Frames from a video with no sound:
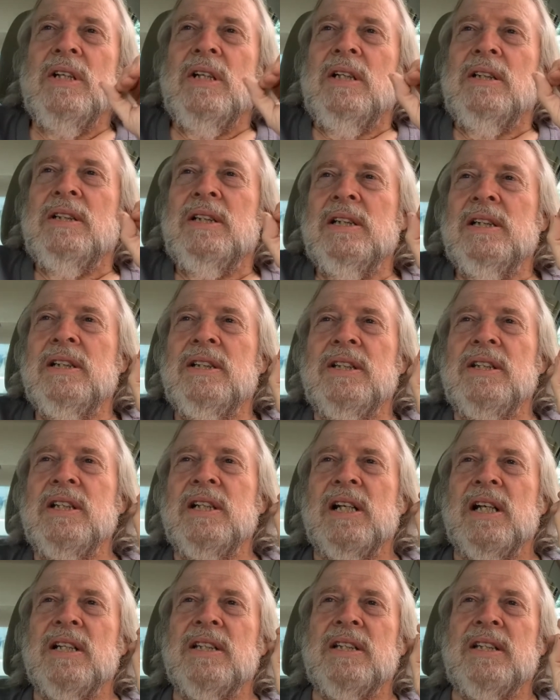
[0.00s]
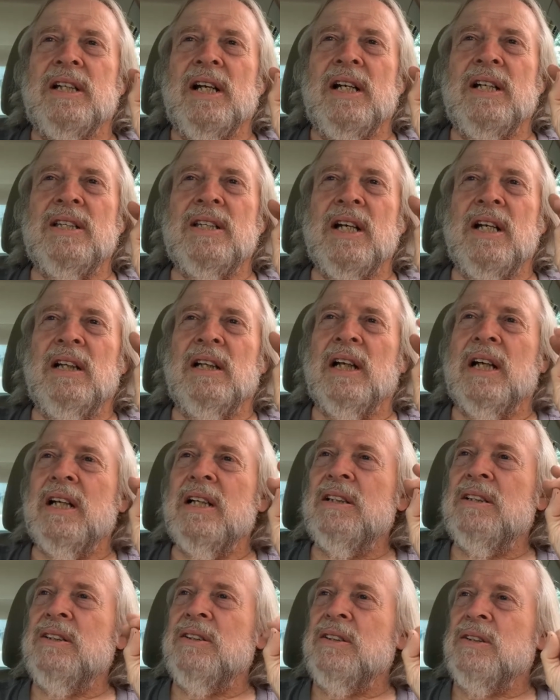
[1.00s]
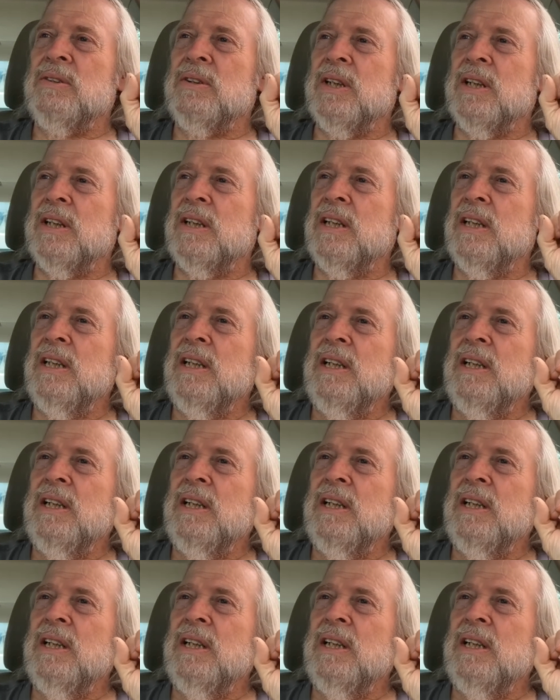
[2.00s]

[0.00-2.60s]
cities in the United States, LA, New York,